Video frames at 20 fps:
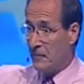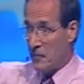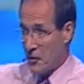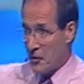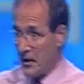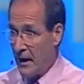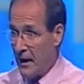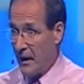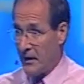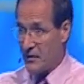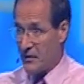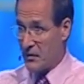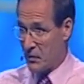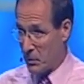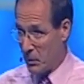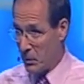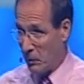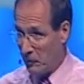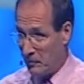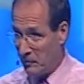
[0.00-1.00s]
for the next
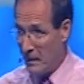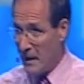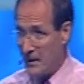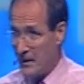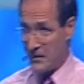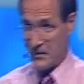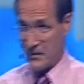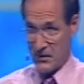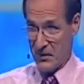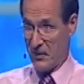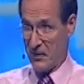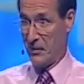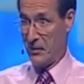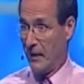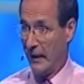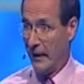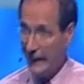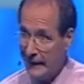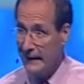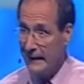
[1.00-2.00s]
12 months,
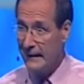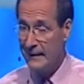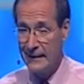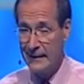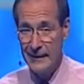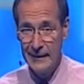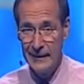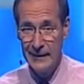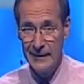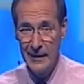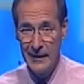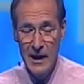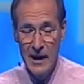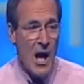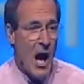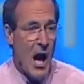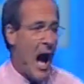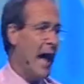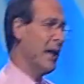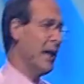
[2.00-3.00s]
right?
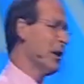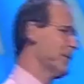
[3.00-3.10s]
I